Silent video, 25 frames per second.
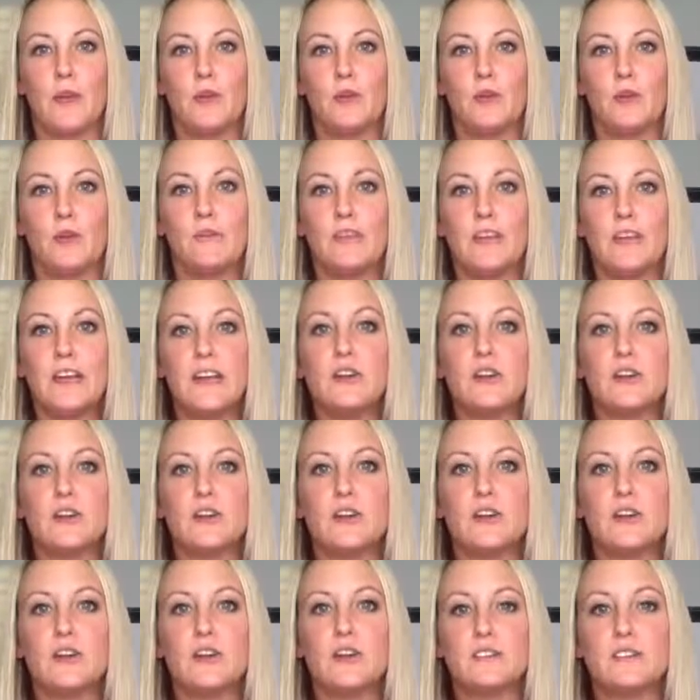your
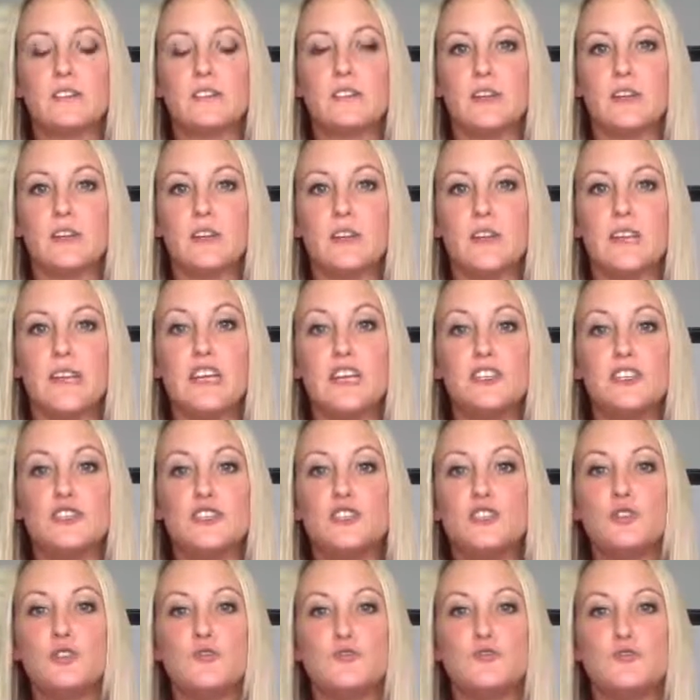vendors need
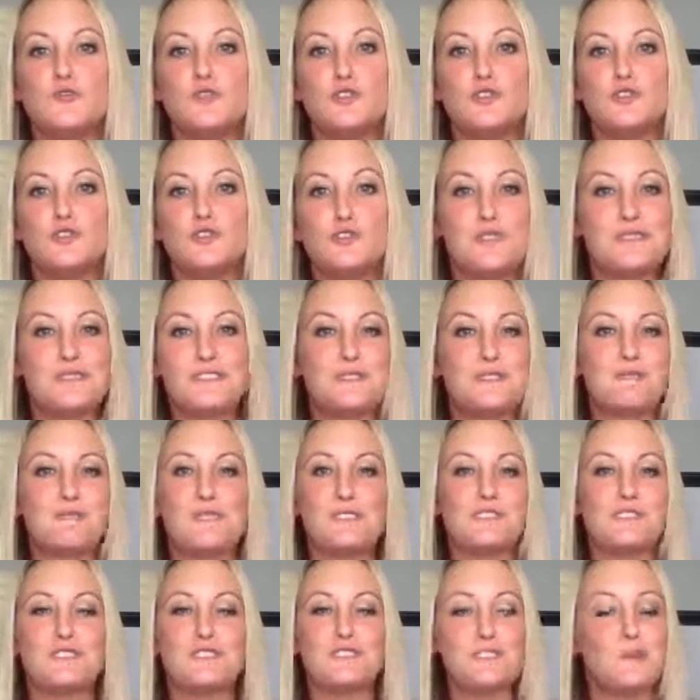you just as
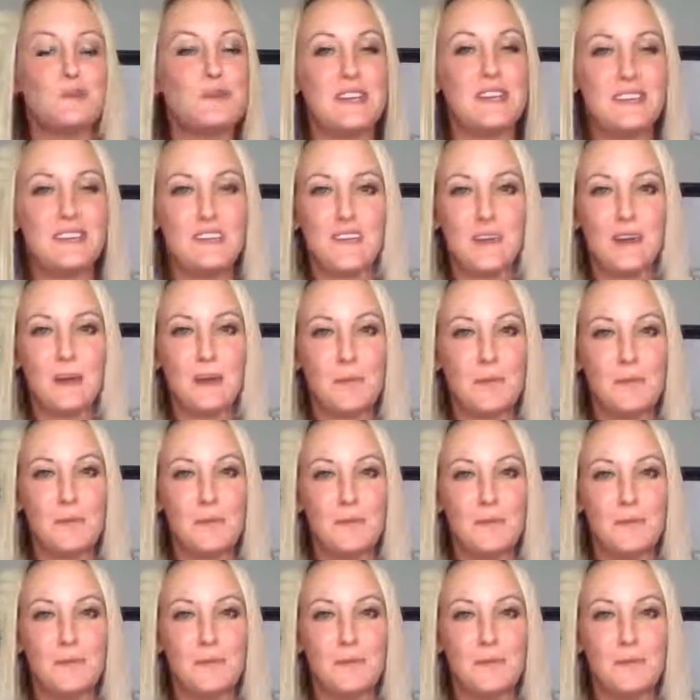much as you need them